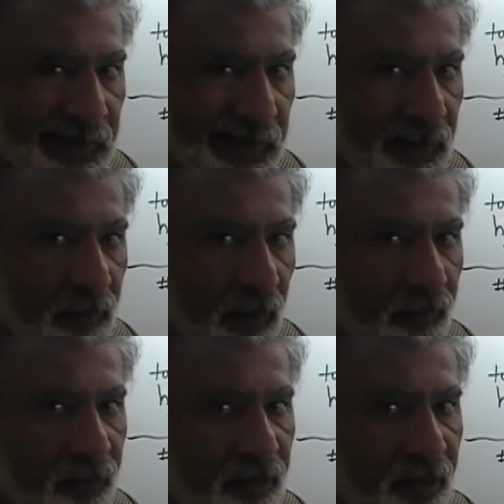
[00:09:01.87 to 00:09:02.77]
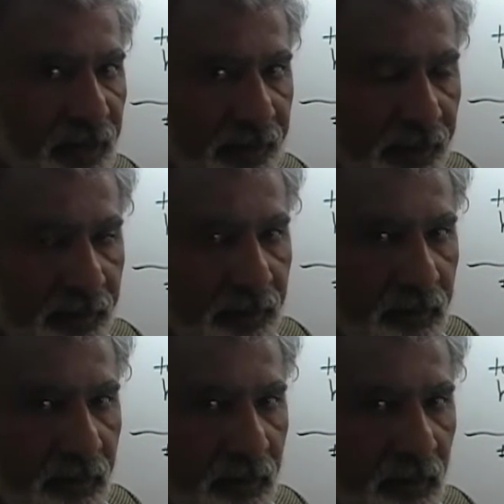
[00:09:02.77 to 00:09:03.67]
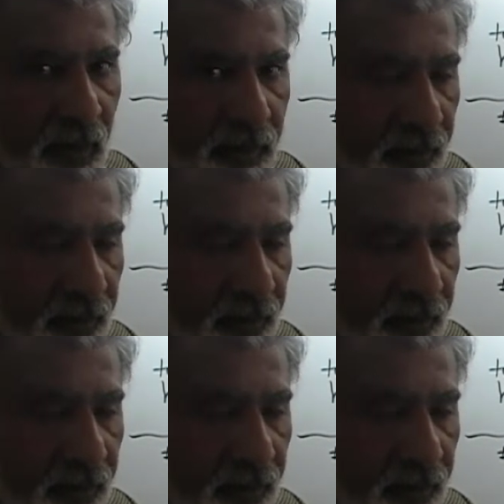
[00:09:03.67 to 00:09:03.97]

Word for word: 8 and becomes a 38. And